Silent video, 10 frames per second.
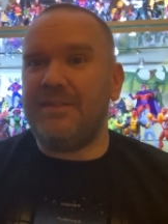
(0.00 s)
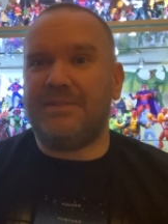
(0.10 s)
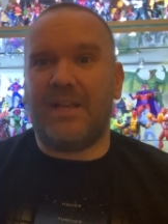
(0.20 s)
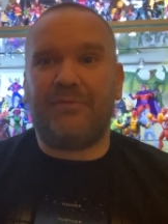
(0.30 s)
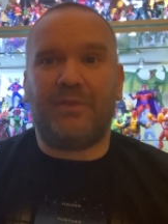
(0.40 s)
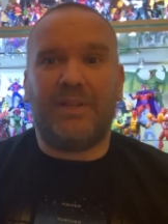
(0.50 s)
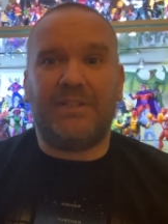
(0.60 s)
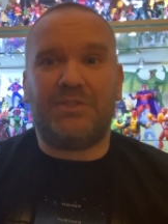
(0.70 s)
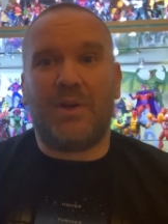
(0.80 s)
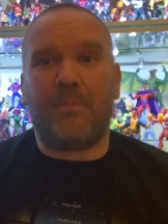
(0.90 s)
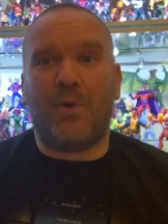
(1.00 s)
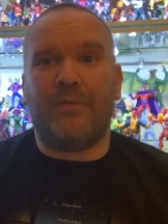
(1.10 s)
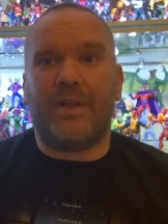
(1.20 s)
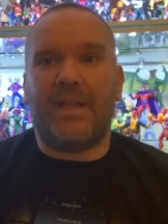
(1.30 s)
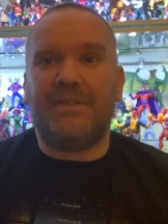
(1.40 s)
Definitely jump
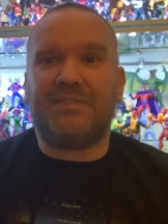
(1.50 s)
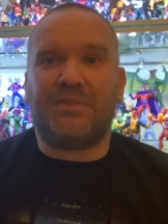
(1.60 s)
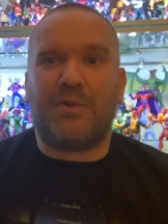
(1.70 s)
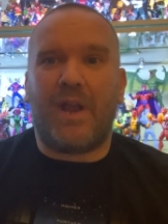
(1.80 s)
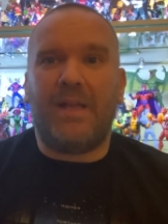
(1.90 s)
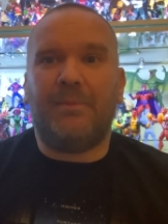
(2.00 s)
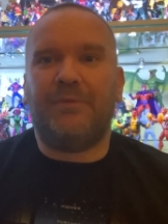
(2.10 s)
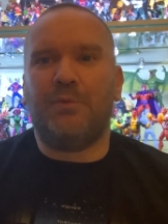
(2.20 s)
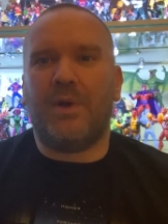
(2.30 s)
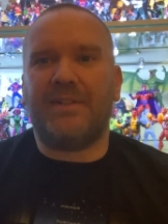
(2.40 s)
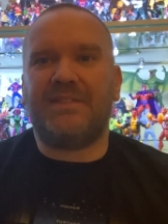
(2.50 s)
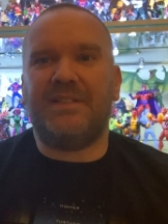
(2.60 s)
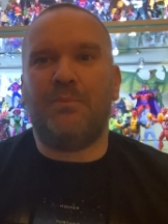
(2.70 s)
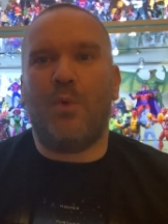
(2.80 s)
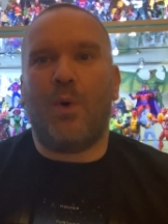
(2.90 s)
over to Instagram if you want to
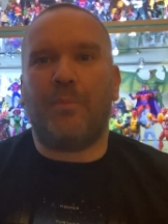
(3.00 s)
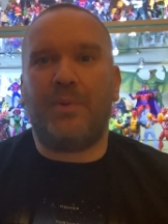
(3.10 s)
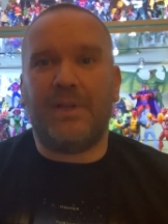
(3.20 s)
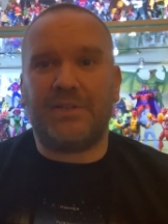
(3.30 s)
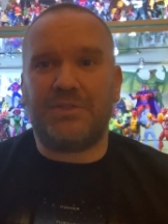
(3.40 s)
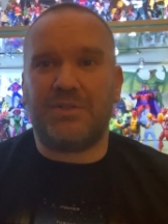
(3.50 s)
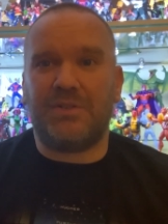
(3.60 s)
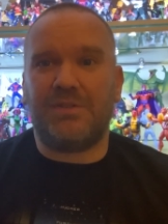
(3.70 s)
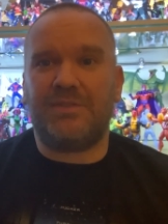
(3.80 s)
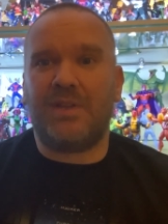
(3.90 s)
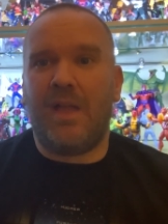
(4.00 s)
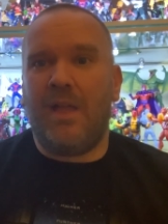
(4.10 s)
see more pictures.